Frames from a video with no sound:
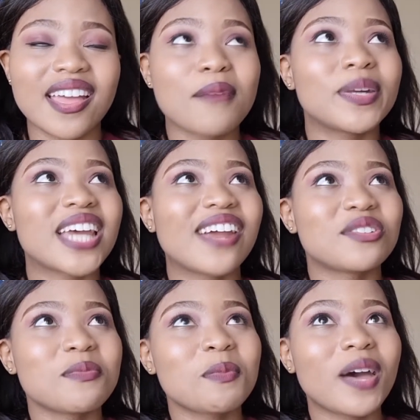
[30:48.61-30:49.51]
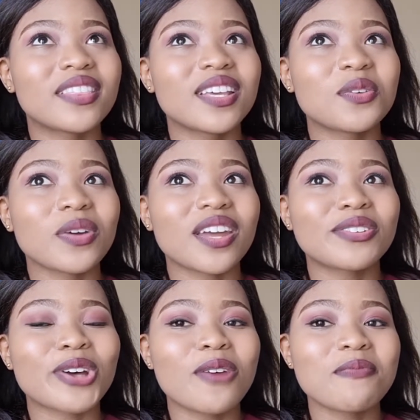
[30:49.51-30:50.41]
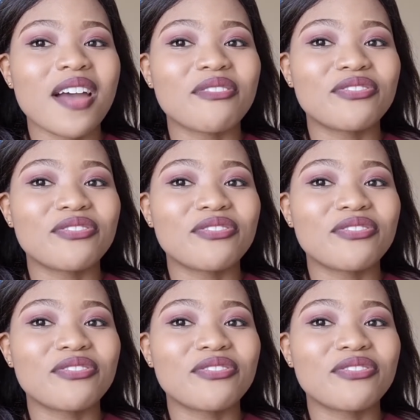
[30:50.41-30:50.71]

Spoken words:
But I remember, I think when I was on my